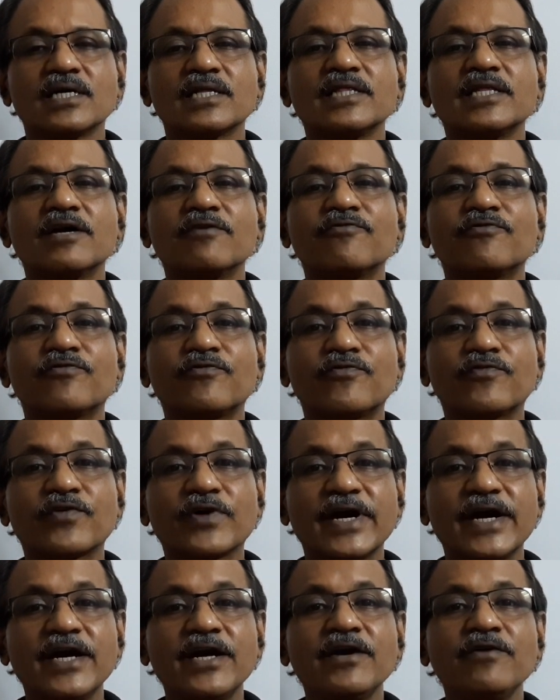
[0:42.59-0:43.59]
the
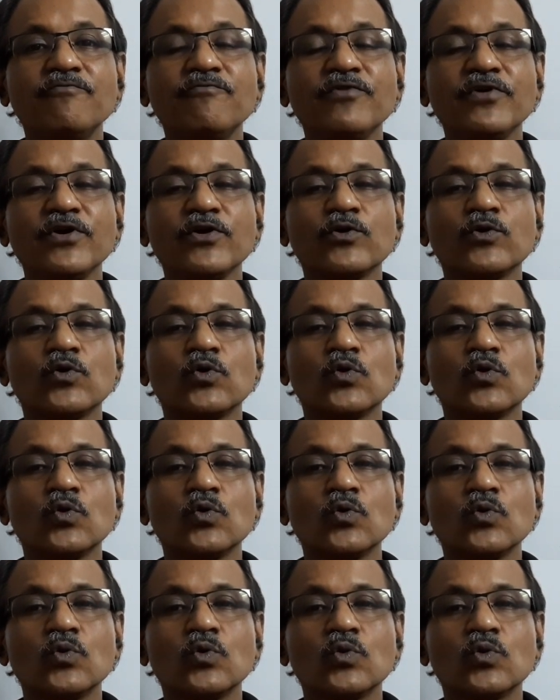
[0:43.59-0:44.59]
front
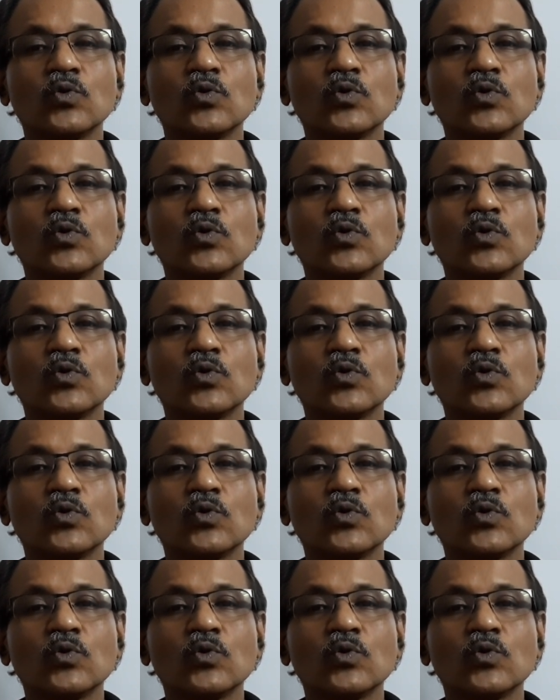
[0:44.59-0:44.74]
view